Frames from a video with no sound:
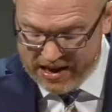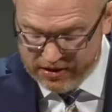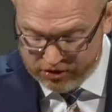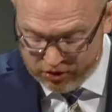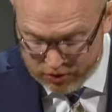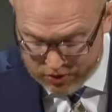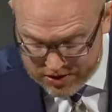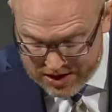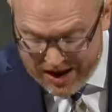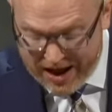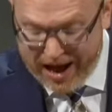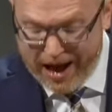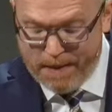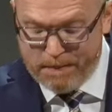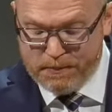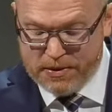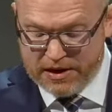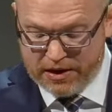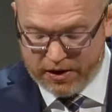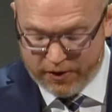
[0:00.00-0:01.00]
and do
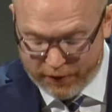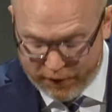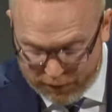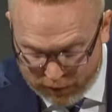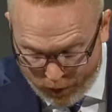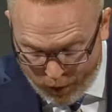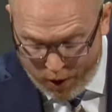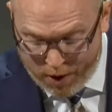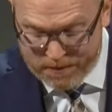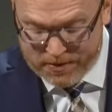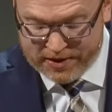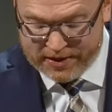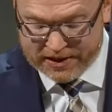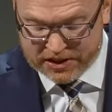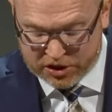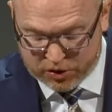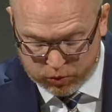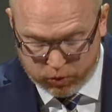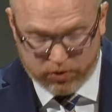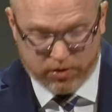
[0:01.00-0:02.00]
not be conformed to
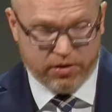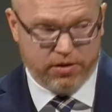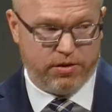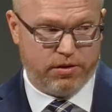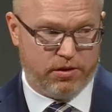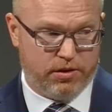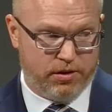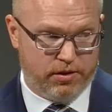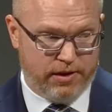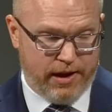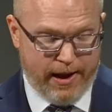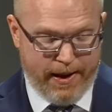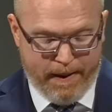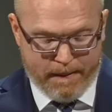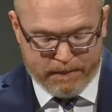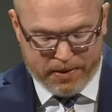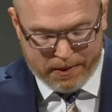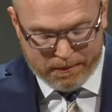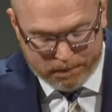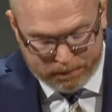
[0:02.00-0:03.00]
this world,
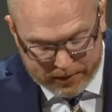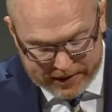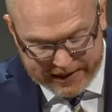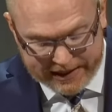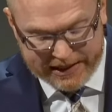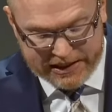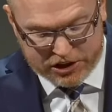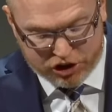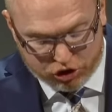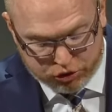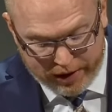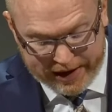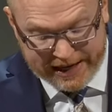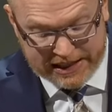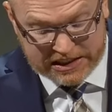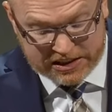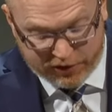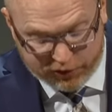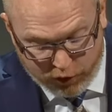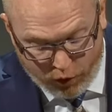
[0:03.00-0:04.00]
but be
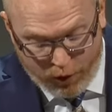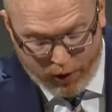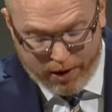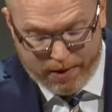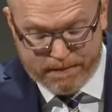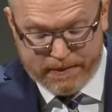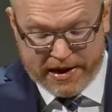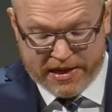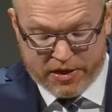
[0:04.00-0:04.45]
transformed